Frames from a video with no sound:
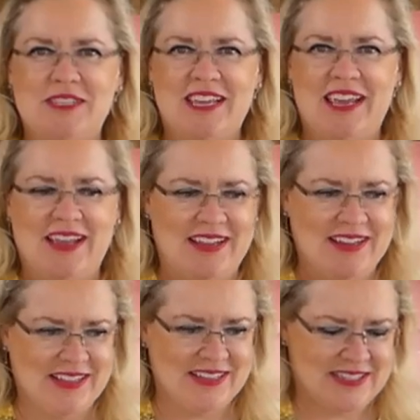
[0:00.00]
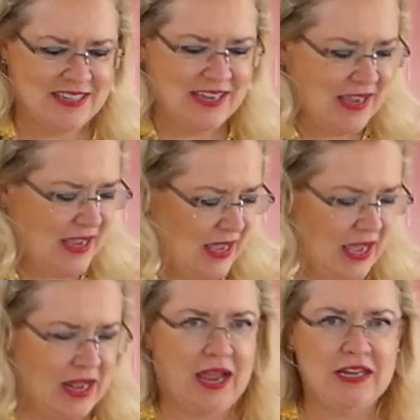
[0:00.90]
in a can like this.
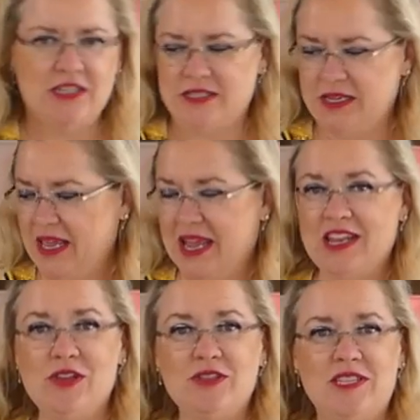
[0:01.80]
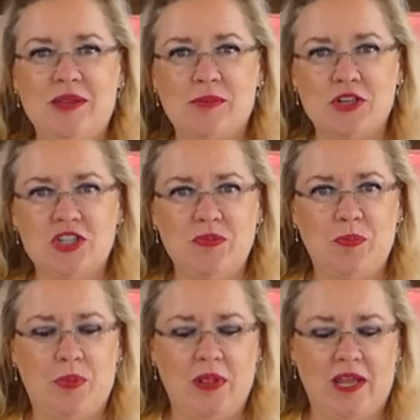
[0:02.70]
And I just, again, used the immersion
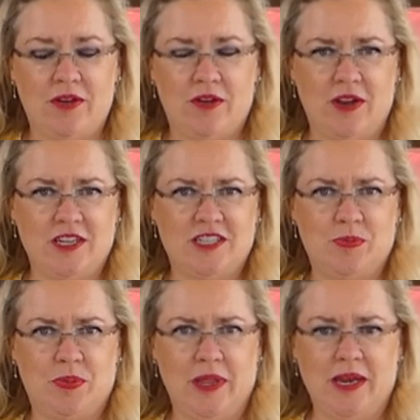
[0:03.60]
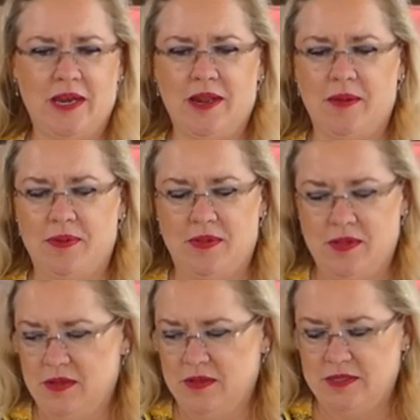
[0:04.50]
blender and just blended it up.
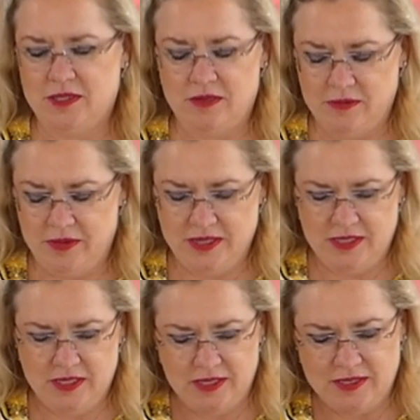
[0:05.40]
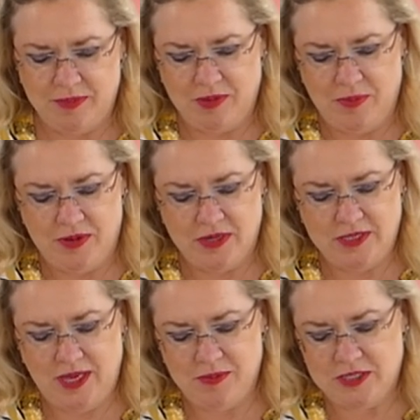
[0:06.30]
So into this I'm going to put a
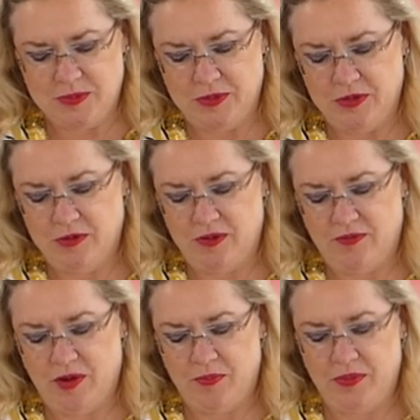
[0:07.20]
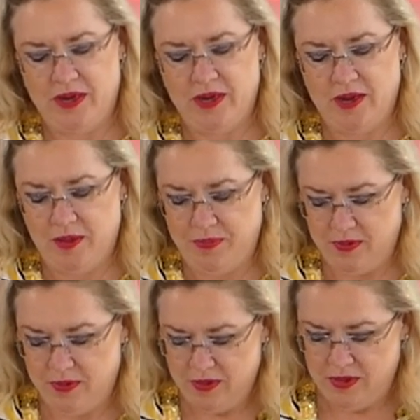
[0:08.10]
tablespoon of our blended
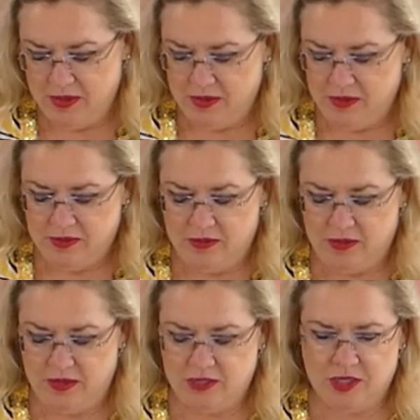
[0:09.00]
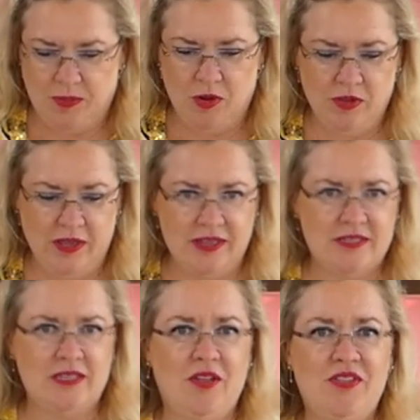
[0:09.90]
up uh,
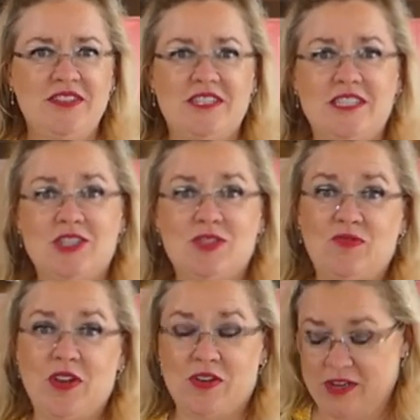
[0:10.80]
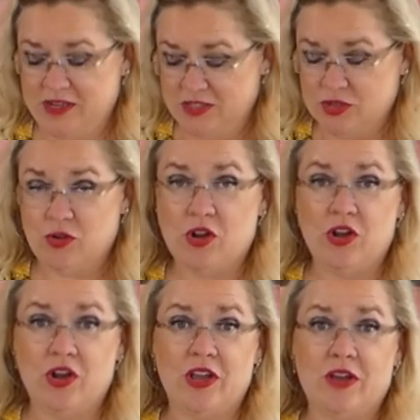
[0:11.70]
chipotles. Now this is very
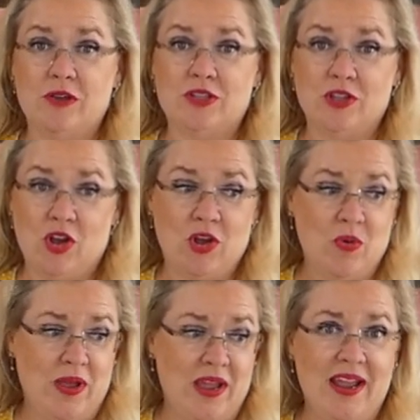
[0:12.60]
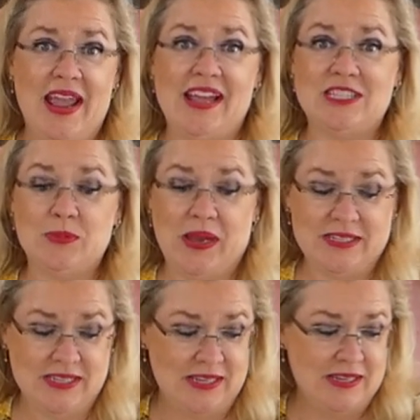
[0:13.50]
strong. It goes a long way and
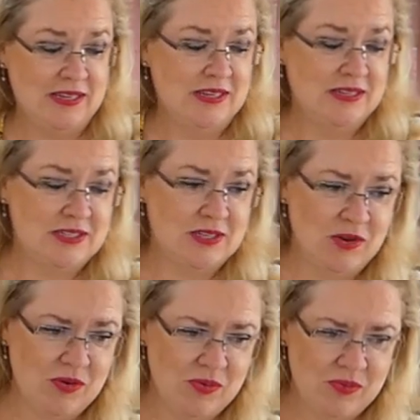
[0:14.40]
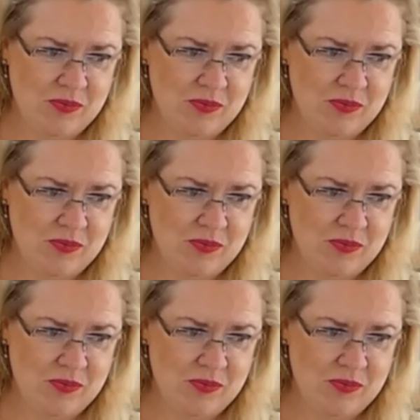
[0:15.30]
spicy. So